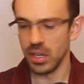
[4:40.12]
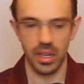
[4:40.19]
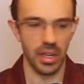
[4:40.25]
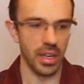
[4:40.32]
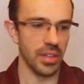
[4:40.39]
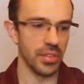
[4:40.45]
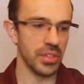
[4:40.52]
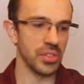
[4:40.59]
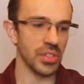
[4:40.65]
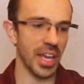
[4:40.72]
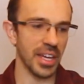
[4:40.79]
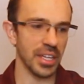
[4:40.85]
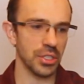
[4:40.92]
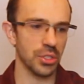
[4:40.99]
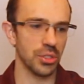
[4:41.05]
And these
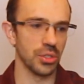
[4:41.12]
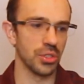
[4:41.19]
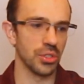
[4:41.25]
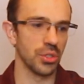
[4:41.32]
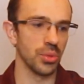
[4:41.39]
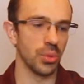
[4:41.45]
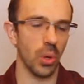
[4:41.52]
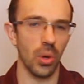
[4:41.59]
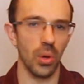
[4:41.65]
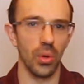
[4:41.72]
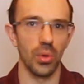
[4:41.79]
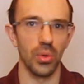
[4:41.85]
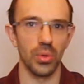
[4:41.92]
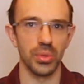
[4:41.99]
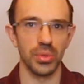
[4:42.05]
extra 2
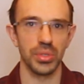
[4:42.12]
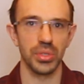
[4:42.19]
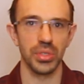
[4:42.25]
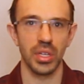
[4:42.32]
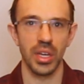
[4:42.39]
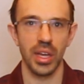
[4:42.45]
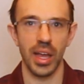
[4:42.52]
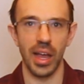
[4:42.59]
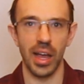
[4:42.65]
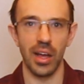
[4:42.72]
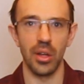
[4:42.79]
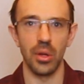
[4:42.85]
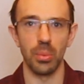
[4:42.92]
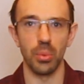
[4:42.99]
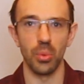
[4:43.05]
holes
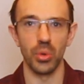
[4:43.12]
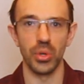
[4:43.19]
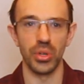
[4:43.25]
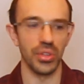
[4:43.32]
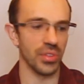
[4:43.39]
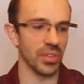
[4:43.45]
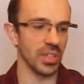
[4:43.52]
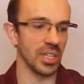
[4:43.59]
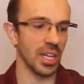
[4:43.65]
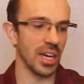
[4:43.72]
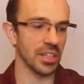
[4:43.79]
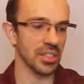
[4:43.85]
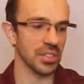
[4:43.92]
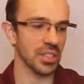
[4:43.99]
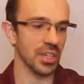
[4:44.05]
help with a lot
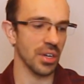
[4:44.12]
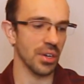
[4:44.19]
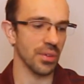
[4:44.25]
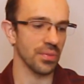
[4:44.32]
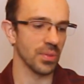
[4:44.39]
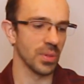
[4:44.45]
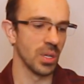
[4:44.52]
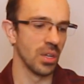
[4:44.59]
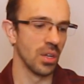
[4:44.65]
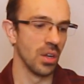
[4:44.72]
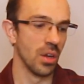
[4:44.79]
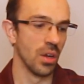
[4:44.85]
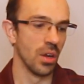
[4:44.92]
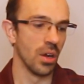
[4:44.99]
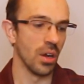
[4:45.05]
of stuff.
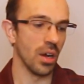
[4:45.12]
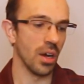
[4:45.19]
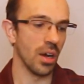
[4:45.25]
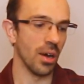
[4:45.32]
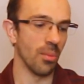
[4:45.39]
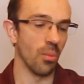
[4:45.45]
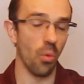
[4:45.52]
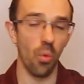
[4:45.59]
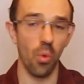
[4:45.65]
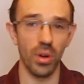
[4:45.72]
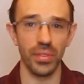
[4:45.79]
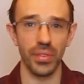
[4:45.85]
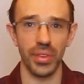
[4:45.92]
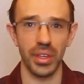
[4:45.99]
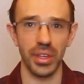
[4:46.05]

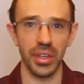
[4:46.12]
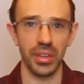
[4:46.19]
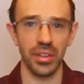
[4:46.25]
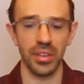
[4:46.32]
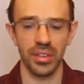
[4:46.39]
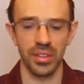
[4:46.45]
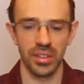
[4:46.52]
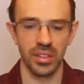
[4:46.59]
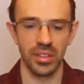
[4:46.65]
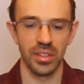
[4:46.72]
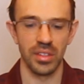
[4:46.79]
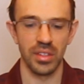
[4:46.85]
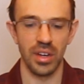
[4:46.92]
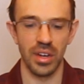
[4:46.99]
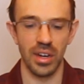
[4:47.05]
One thing
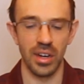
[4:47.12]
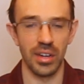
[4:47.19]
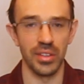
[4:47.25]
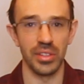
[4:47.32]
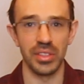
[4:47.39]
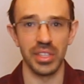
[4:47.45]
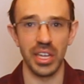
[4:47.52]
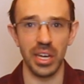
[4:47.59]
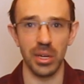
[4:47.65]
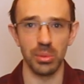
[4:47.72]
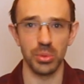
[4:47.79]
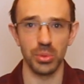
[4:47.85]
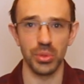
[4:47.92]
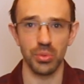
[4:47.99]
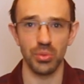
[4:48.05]
that they helped
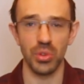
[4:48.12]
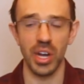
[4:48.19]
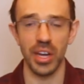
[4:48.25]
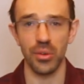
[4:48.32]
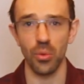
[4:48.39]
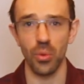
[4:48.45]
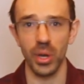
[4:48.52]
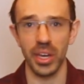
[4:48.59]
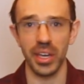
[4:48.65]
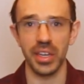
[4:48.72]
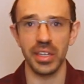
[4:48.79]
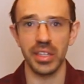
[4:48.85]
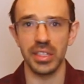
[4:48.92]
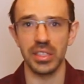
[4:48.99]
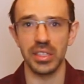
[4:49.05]
with right away
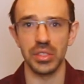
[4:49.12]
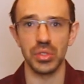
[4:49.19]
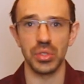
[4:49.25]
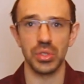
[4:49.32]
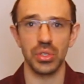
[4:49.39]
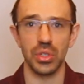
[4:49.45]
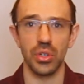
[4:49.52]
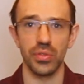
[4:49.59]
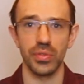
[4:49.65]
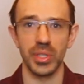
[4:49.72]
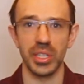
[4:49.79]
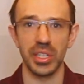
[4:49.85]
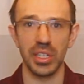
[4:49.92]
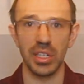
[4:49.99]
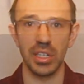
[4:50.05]
is
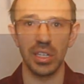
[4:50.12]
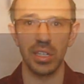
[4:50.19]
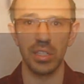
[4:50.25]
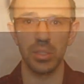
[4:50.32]
solving the